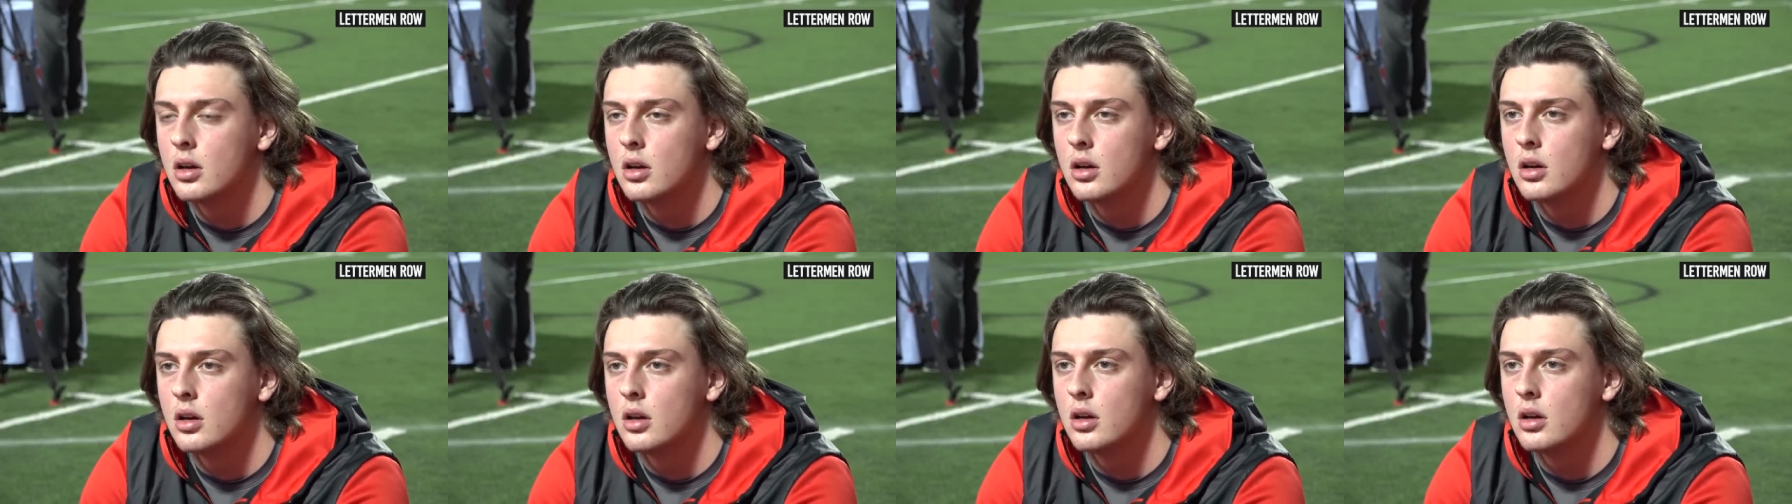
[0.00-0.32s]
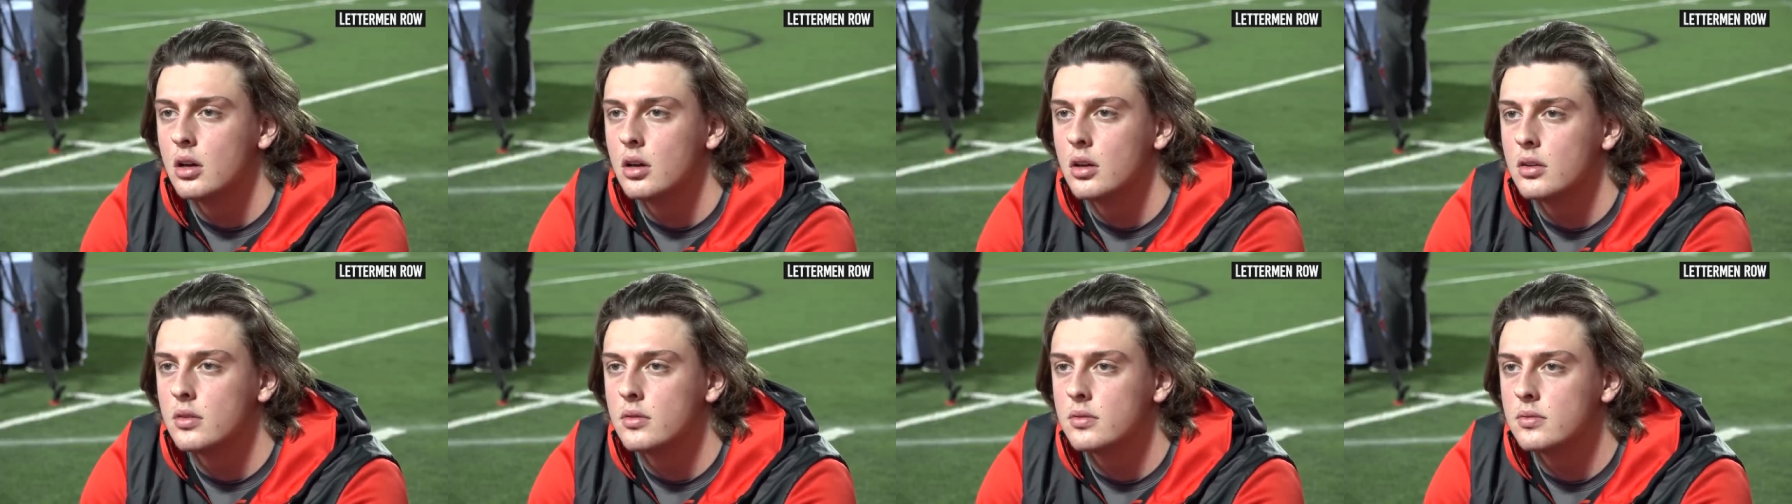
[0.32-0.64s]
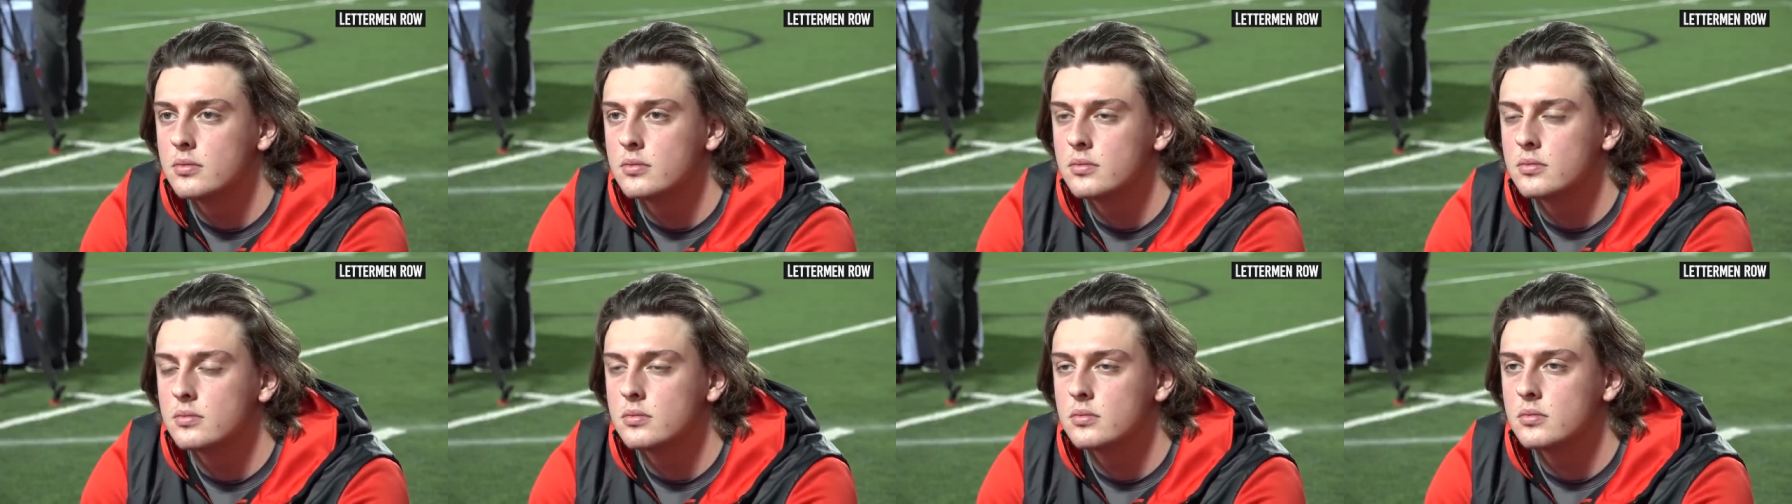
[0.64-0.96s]
uh, maybe
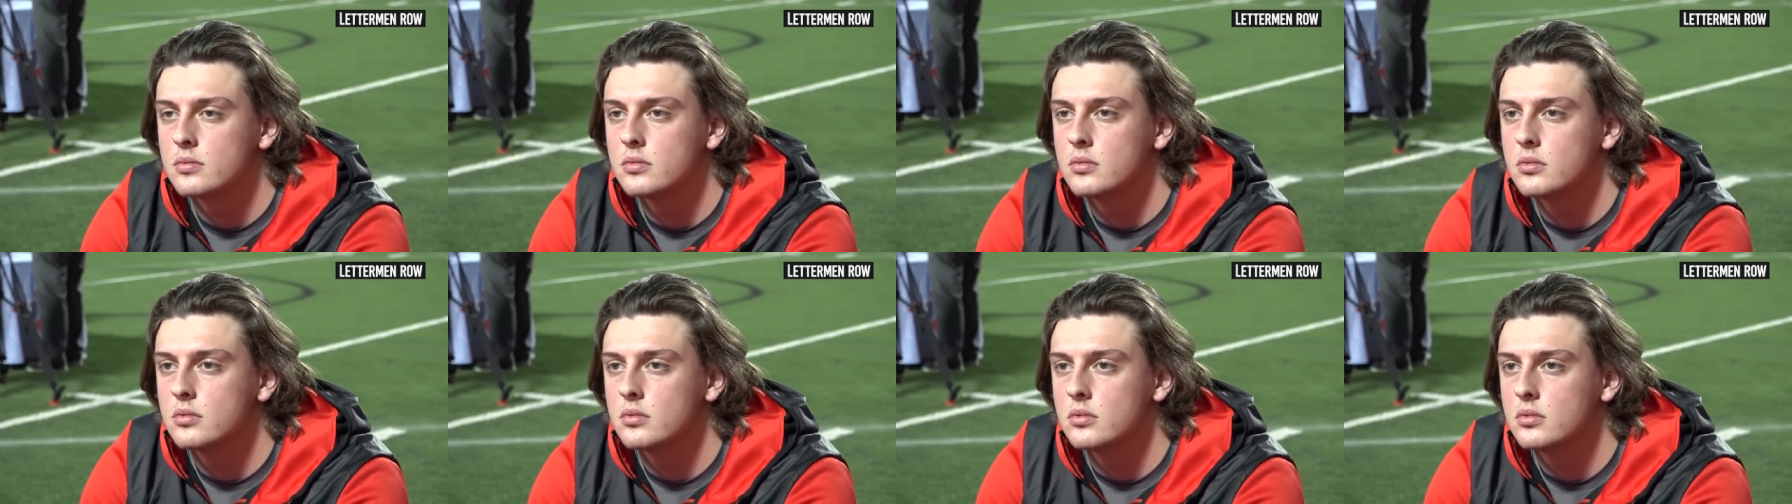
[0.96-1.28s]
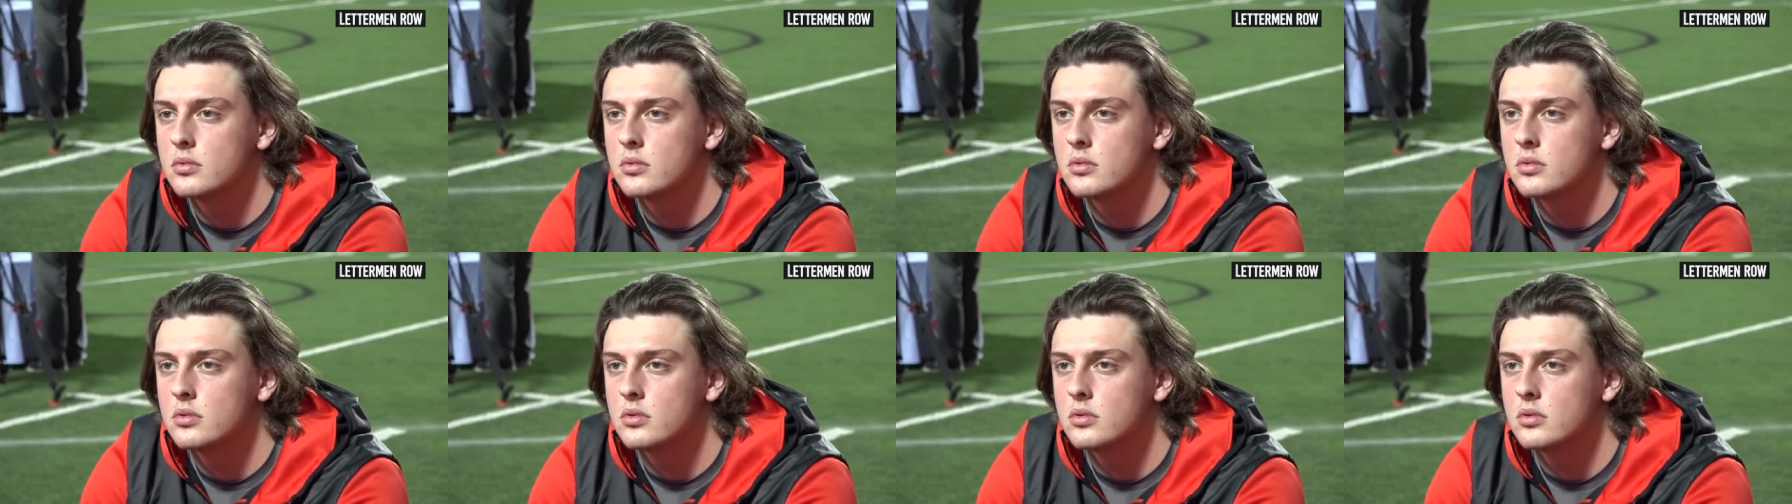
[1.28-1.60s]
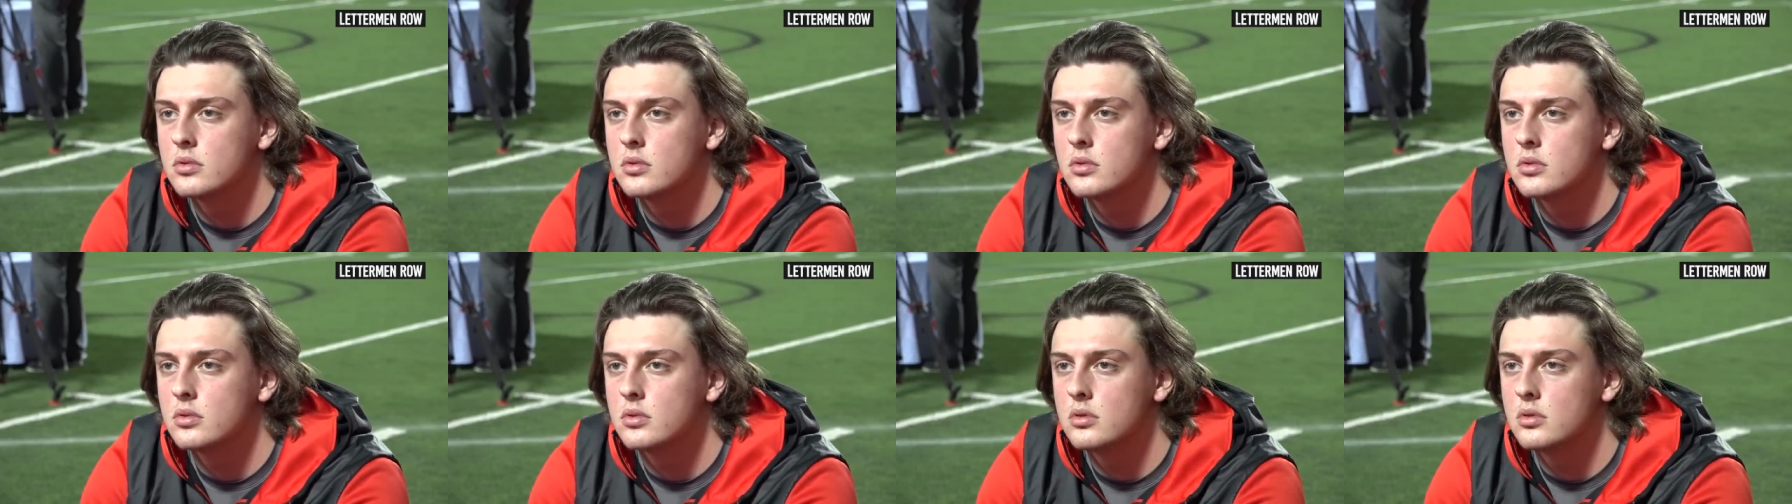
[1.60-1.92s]
just bonding with
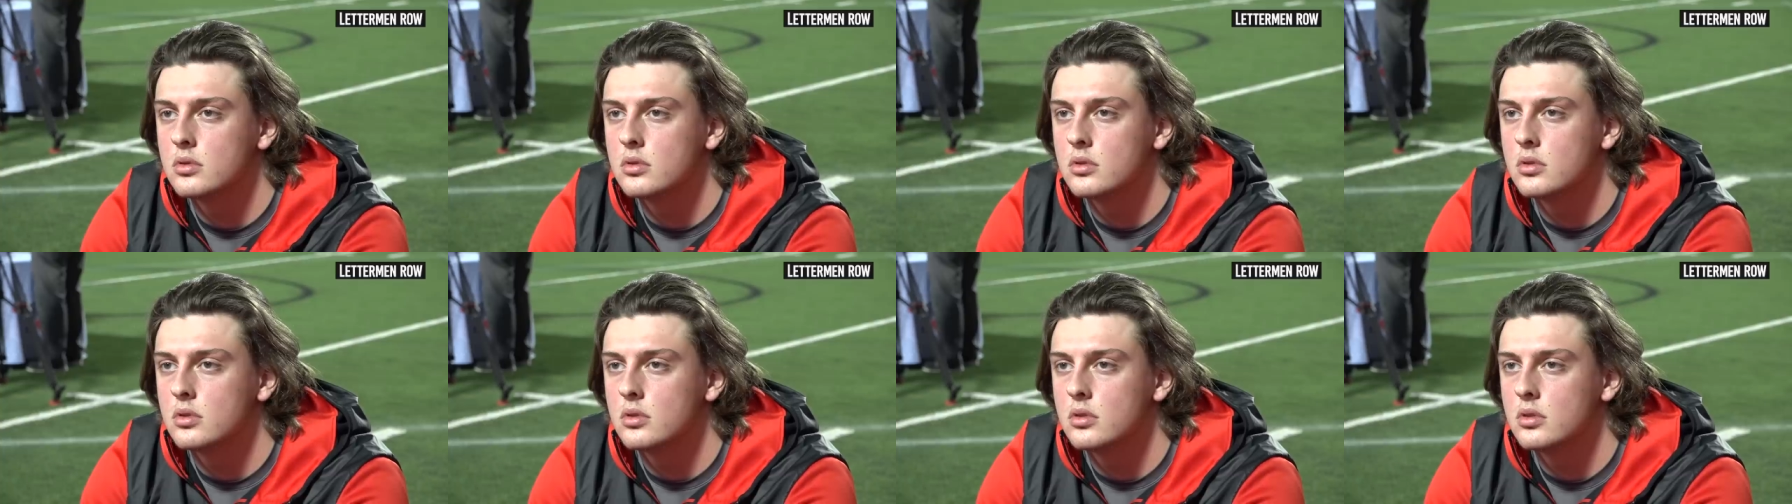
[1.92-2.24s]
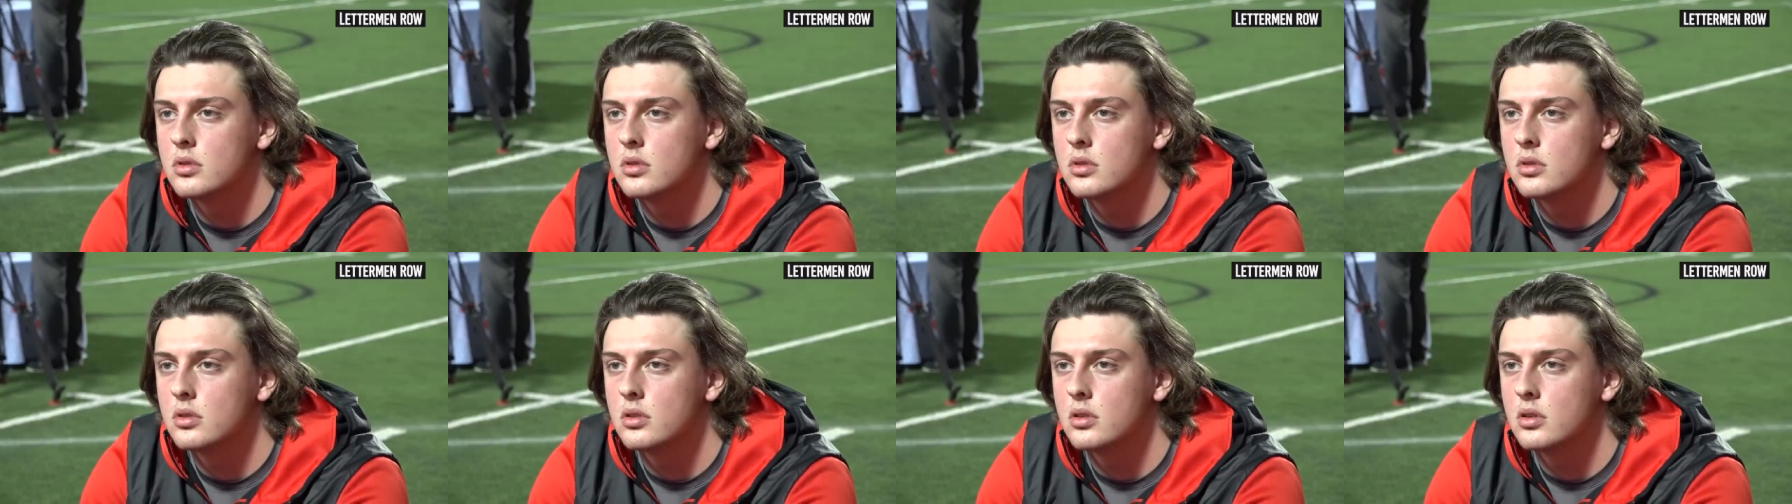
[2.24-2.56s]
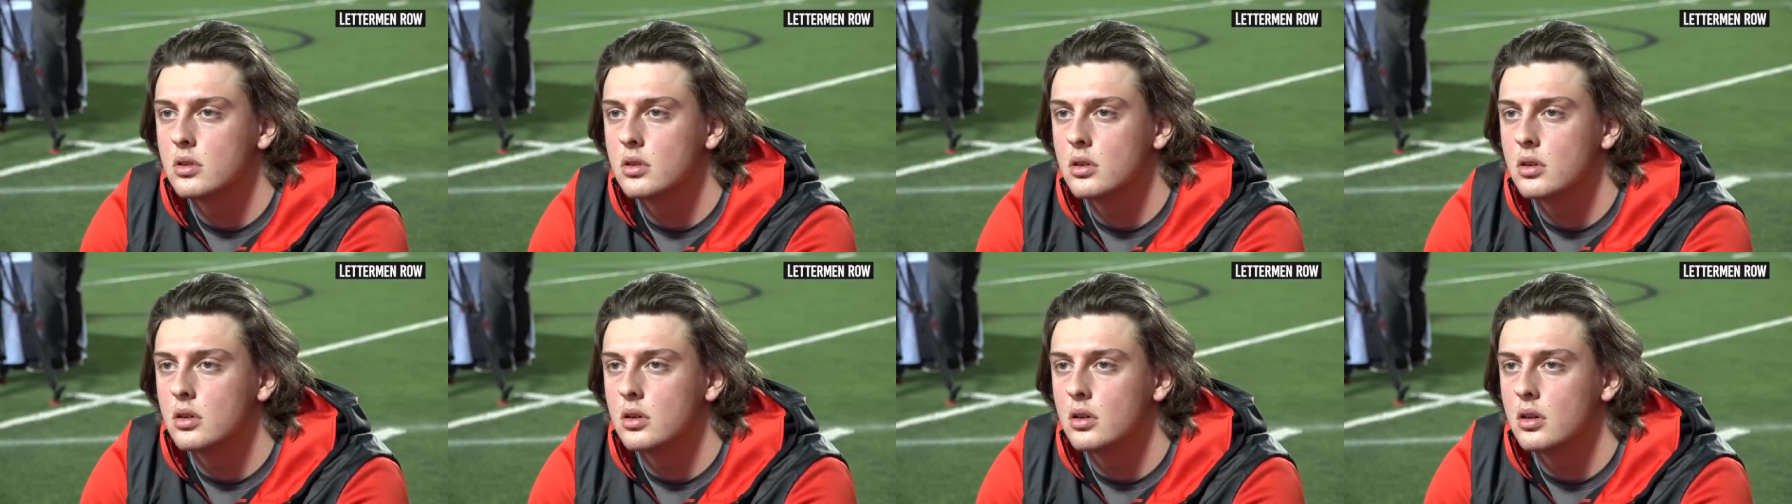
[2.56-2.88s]
some of the guys
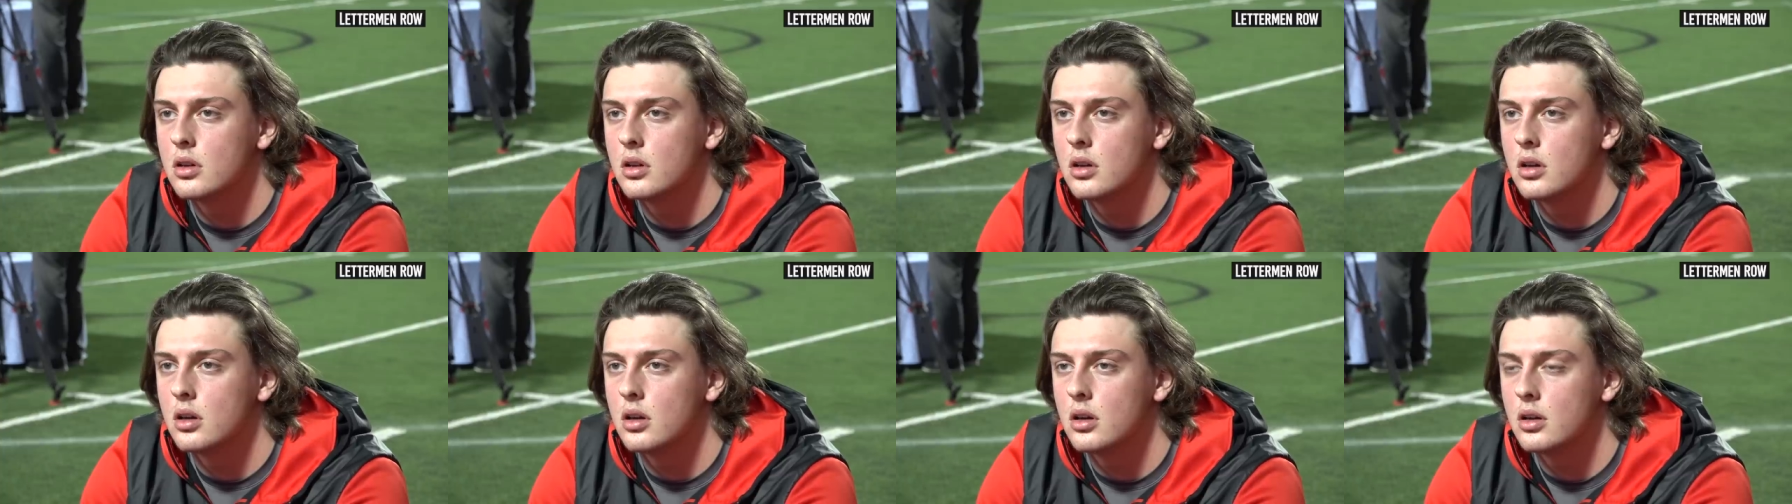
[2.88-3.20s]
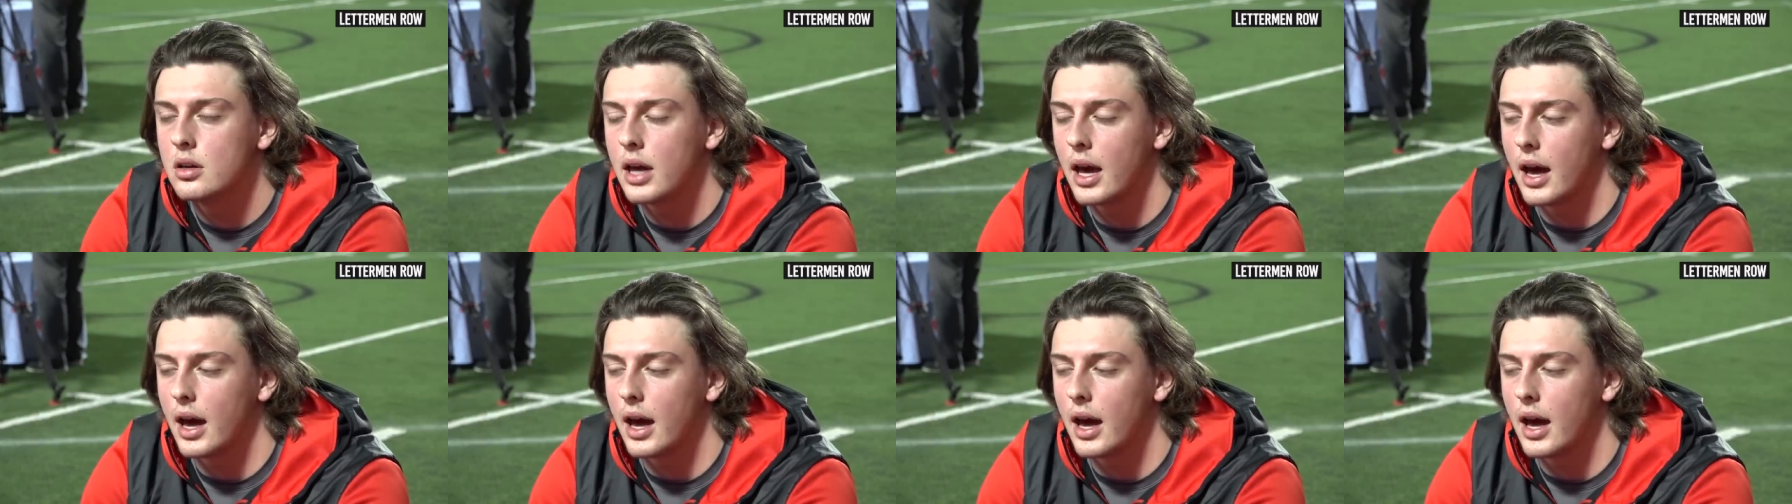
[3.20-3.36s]
and all that?